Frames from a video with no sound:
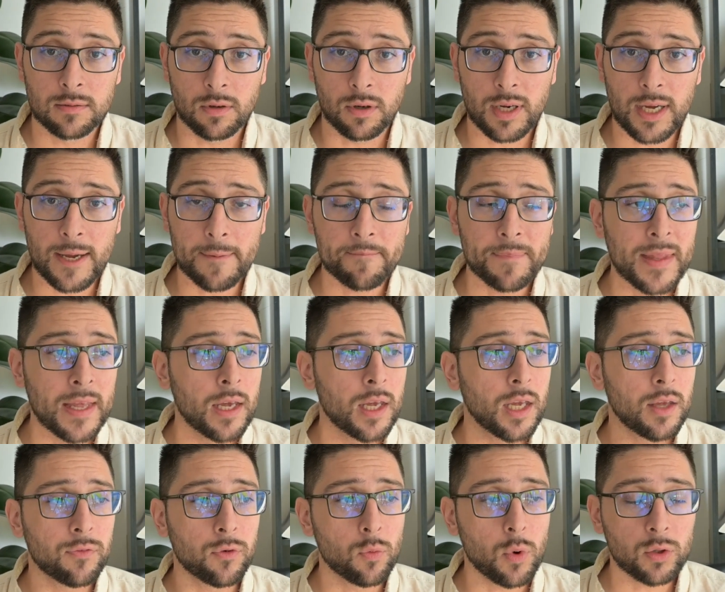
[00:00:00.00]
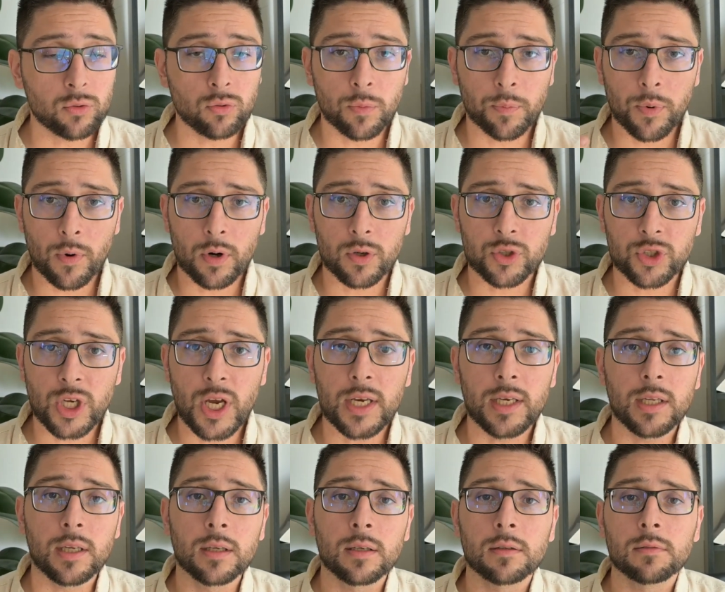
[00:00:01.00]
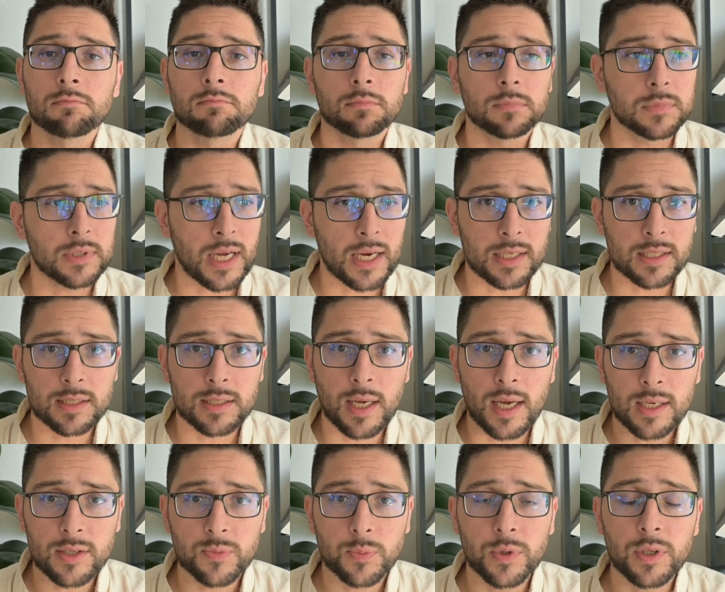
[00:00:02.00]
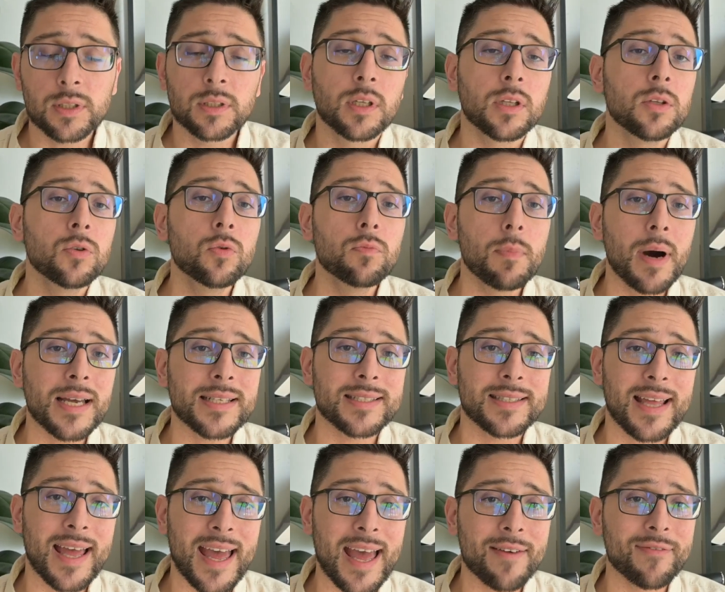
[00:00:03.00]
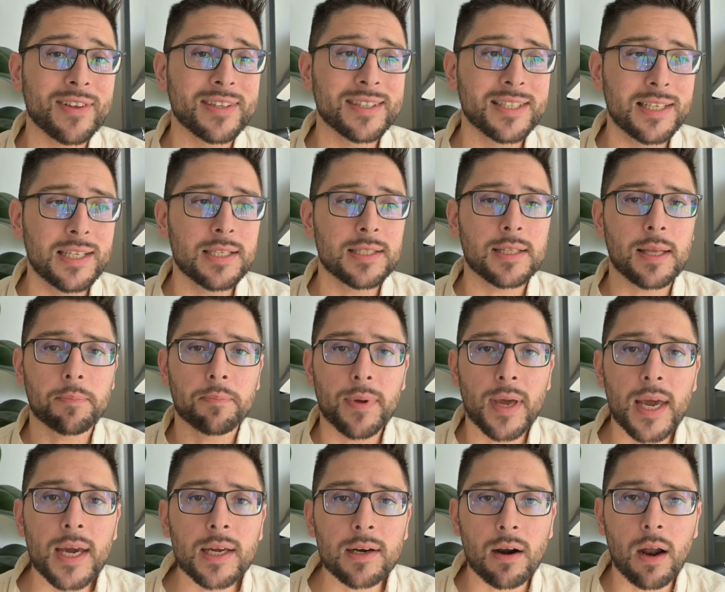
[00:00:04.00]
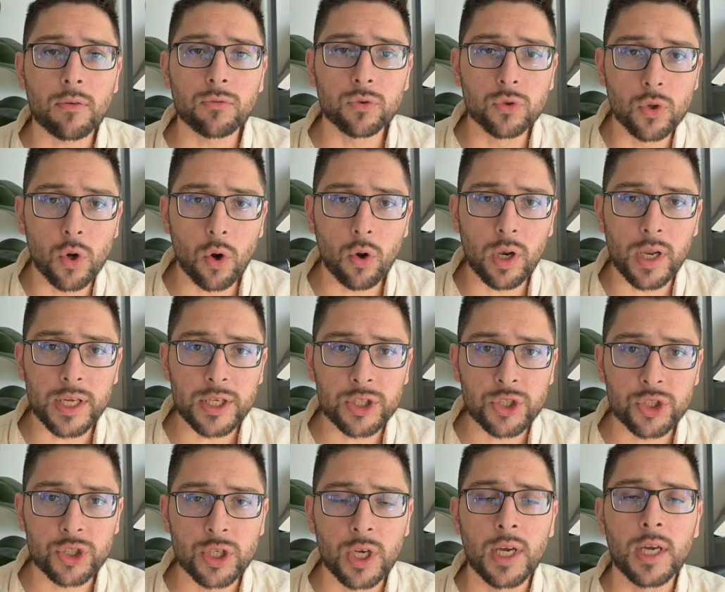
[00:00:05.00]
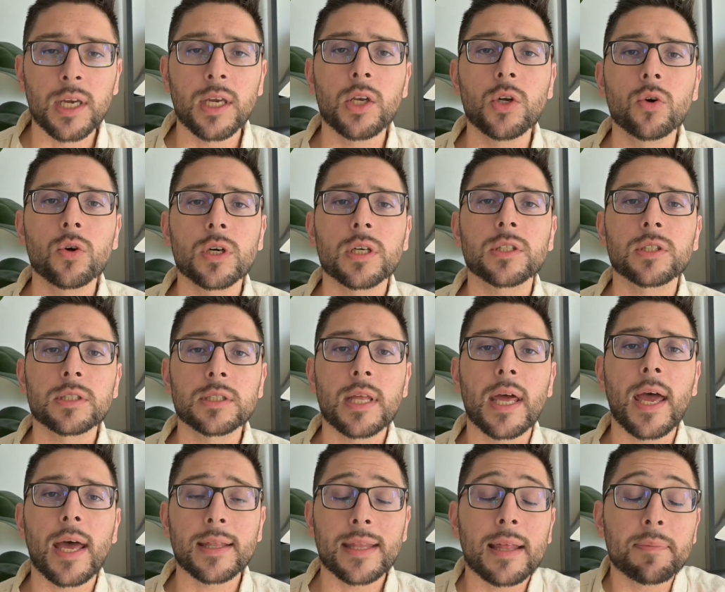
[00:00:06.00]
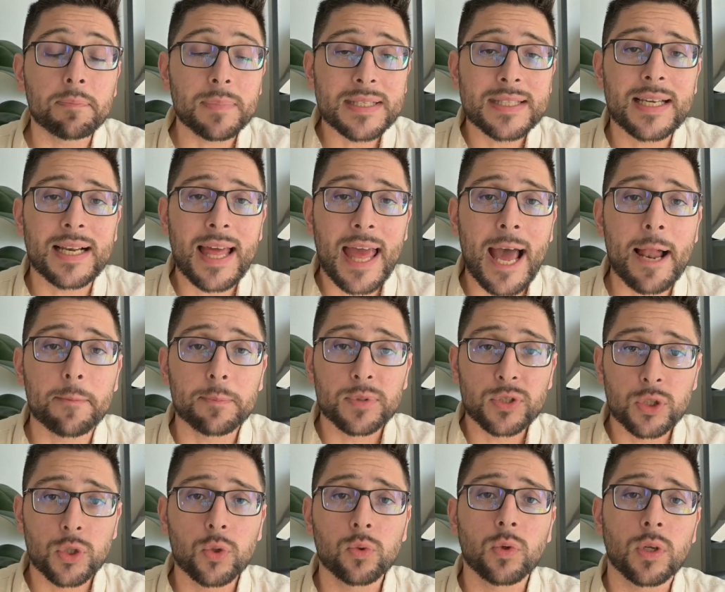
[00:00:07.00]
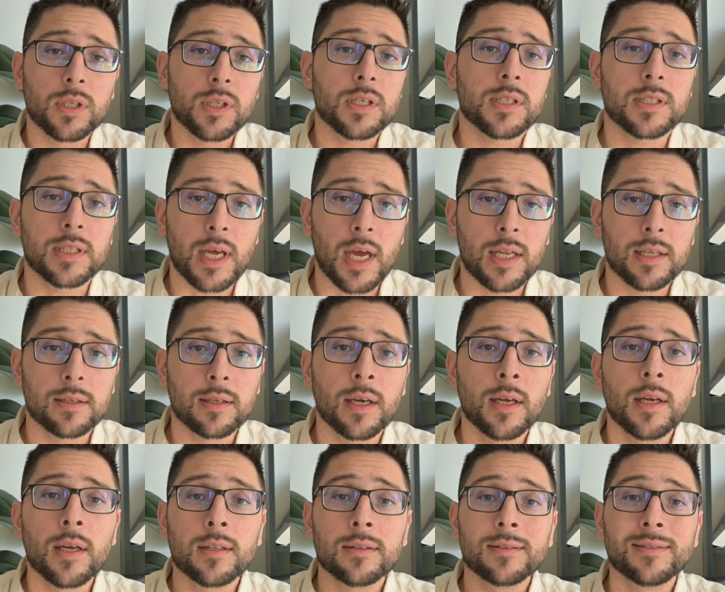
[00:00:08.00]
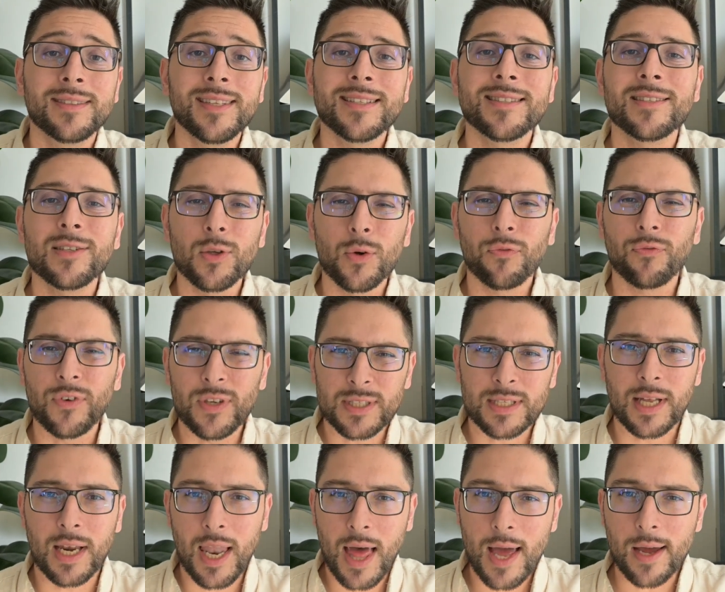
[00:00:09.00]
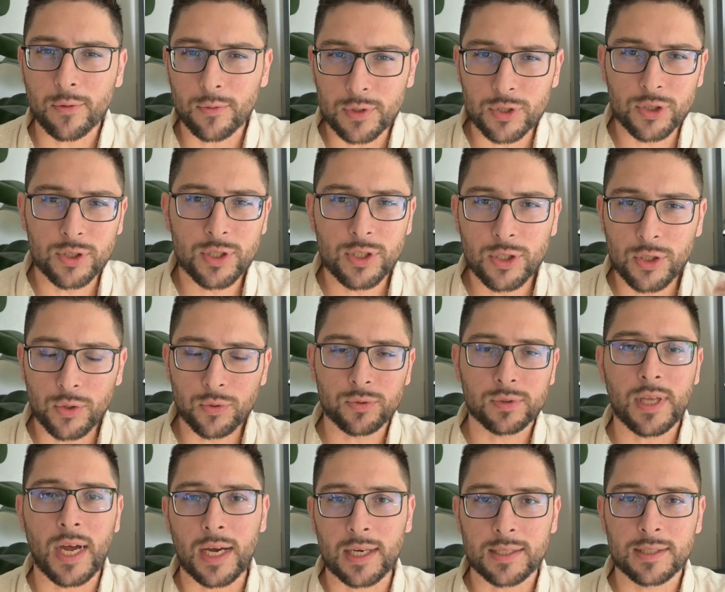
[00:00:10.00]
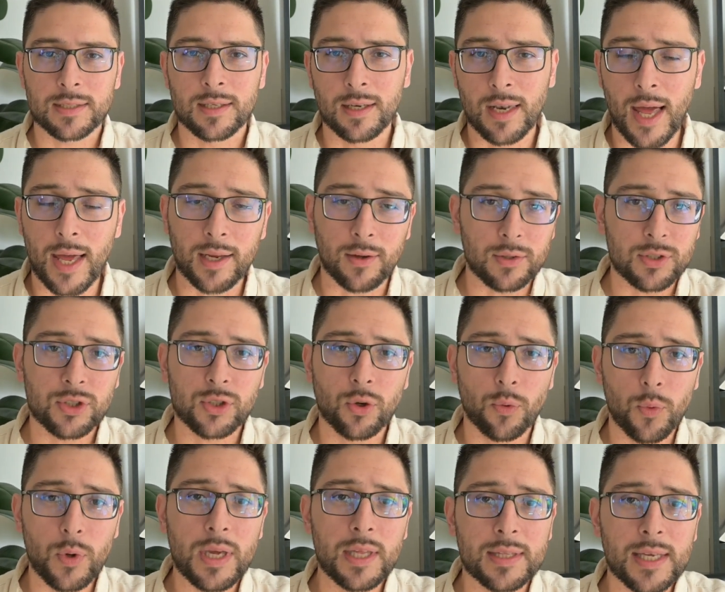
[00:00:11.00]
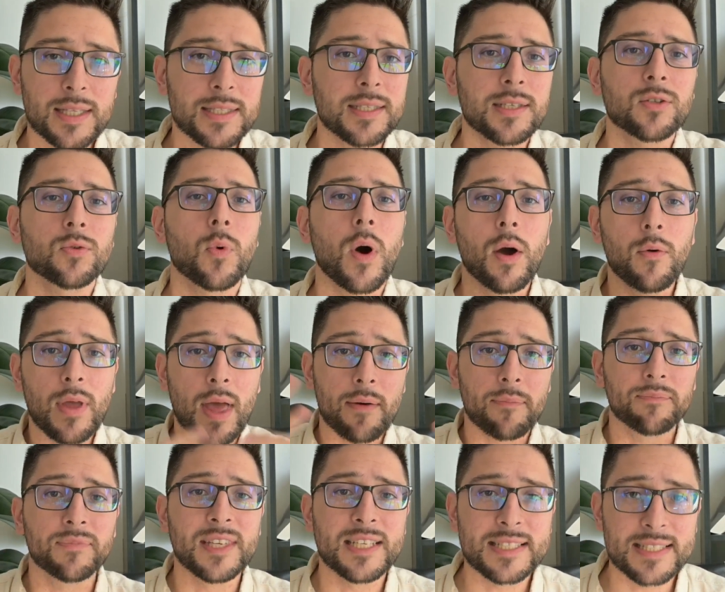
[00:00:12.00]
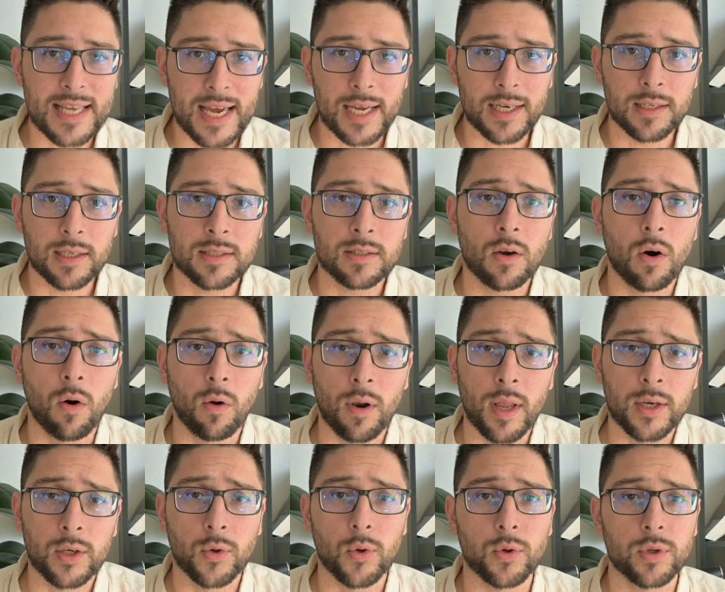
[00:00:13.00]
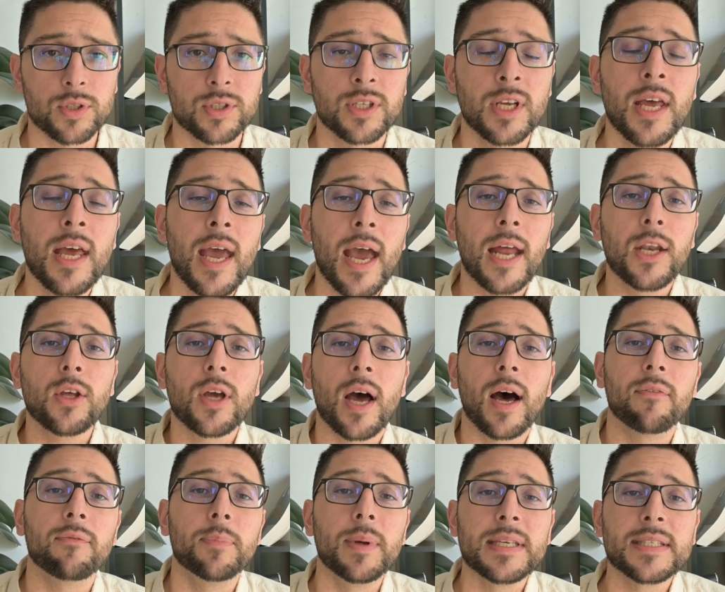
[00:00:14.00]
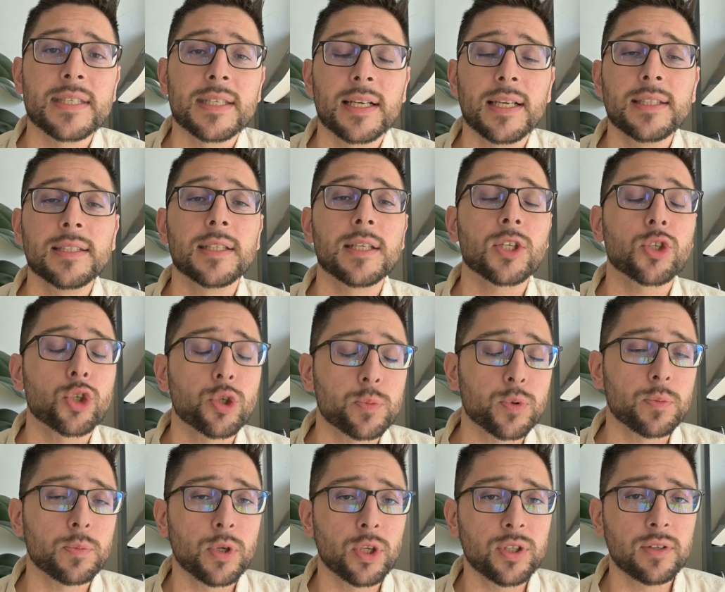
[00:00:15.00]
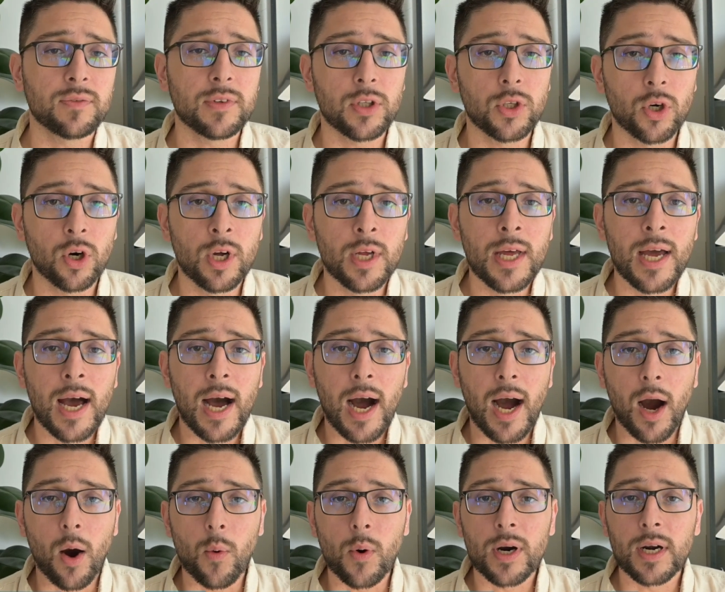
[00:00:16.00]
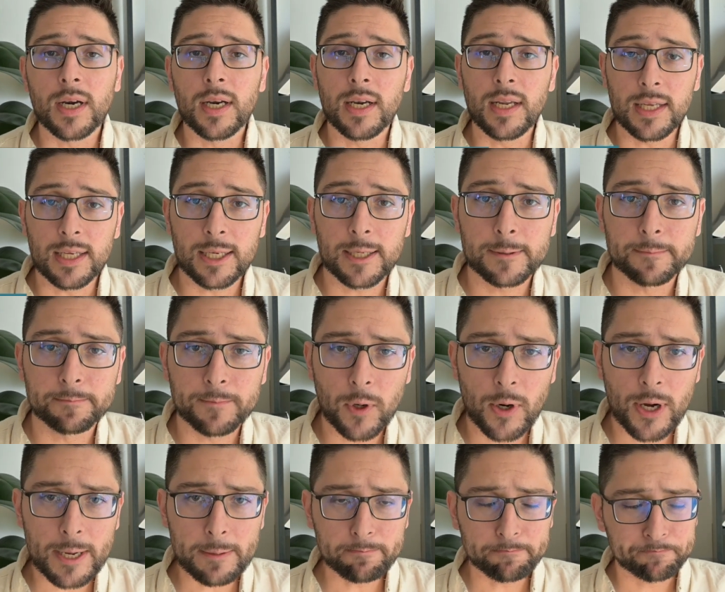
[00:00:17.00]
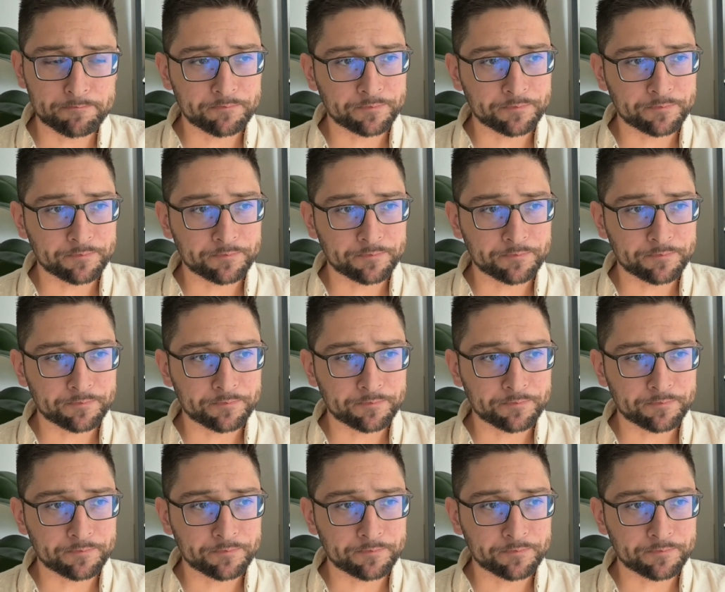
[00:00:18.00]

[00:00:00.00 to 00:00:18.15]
Okay? If you want to approach any tax expert, you must have at least a background knowledge in order that basically helps you to understand this new fiscal language, this new tax language. So that's the reason why we have designed this online course, and you have basically in the description below the video our link. Okay?